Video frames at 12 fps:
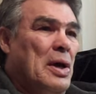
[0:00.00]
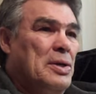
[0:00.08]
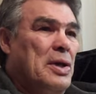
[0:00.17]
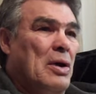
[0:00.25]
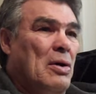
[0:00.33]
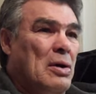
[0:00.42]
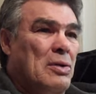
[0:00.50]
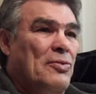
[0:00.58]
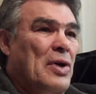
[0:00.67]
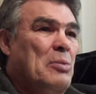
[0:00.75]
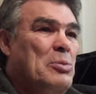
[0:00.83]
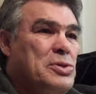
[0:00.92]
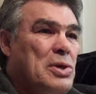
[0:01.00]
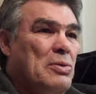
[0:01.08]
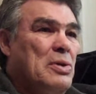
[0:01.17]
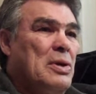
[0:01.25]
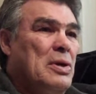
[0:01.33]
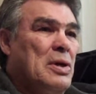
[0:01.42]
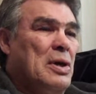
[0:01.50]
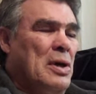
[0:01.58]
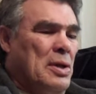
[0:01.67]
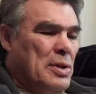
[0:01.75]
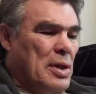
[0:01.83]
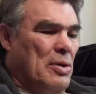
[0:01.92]
and take all the fibers out.
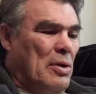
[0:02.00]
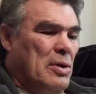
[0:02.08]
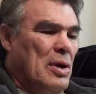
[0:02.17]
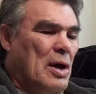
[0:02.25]
Then all you